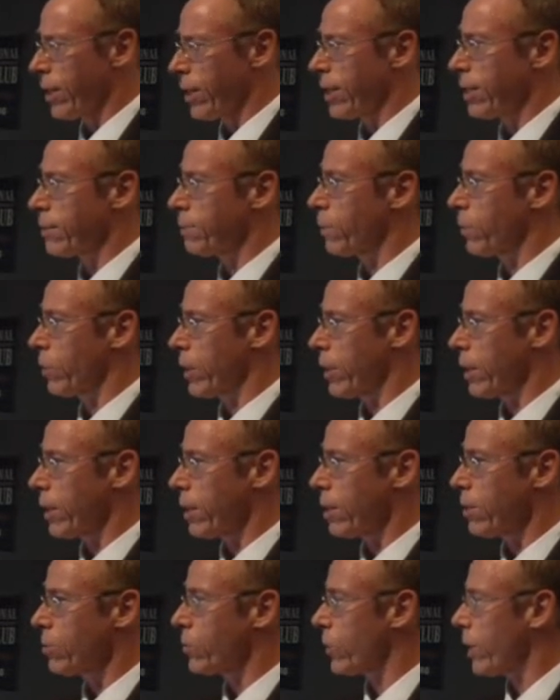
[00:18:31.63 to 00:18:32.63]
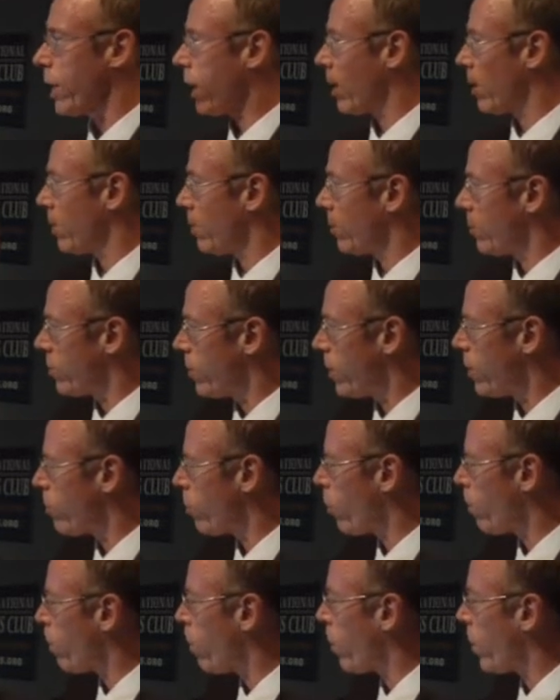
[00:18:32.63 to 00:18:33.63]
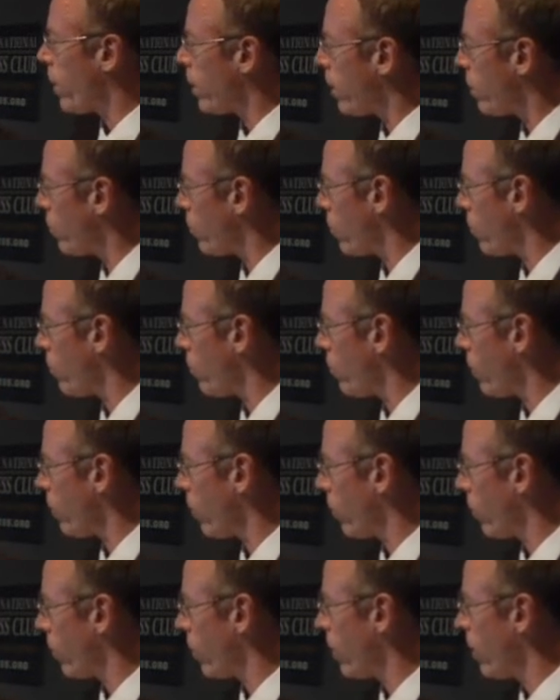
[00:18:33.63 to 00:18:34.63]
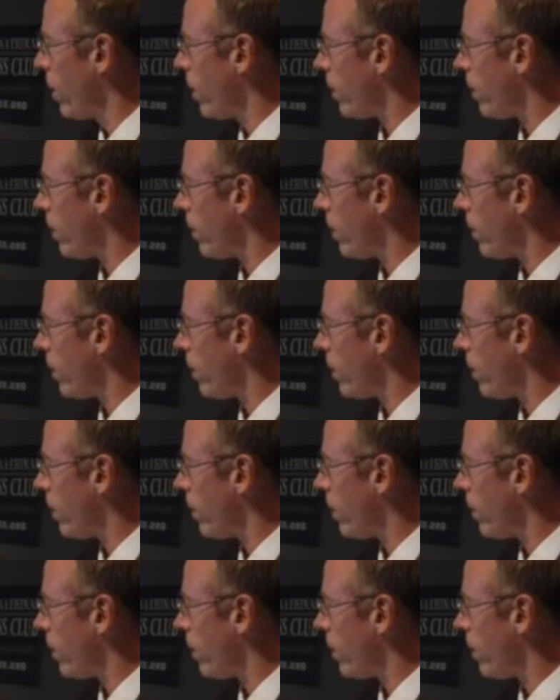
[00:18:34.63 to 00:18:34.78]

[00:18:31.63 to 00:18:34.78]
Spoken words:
that is pulling energy out of the zero-point energy field